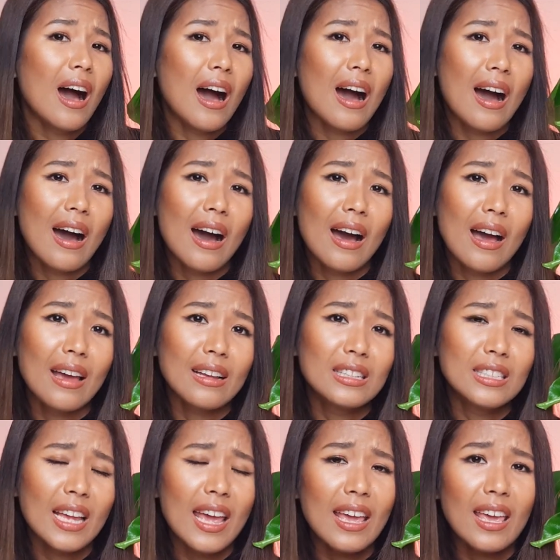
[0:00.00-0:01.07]
I
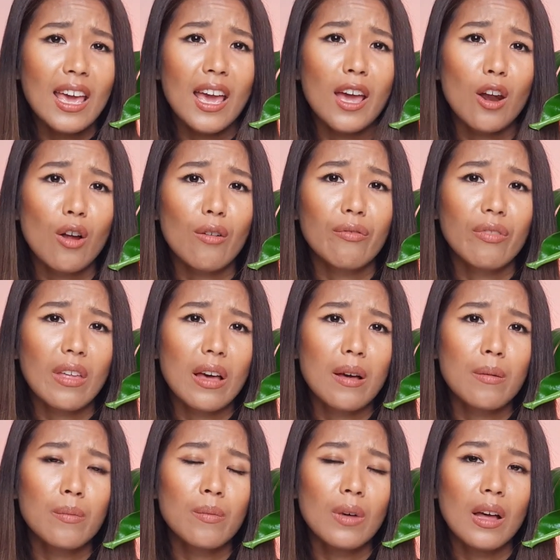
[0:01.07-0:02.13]
take care of
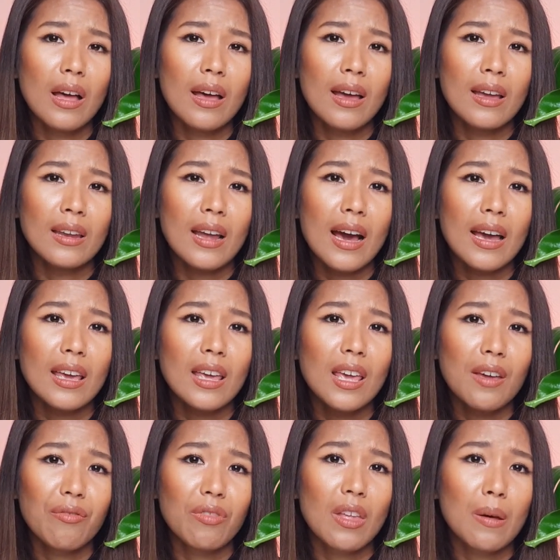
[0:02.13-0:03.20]
them and I
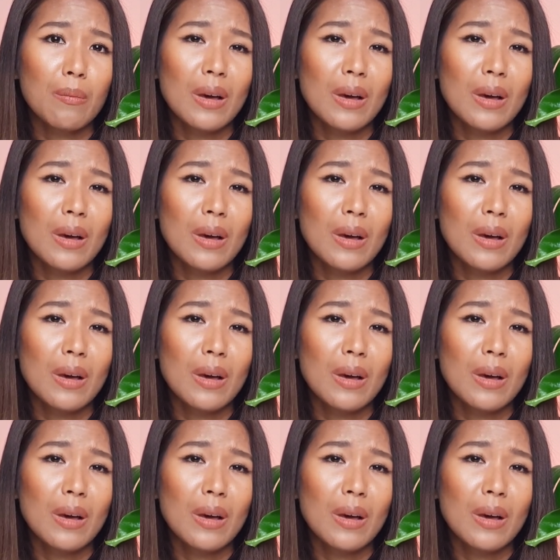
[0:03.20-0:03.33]
give them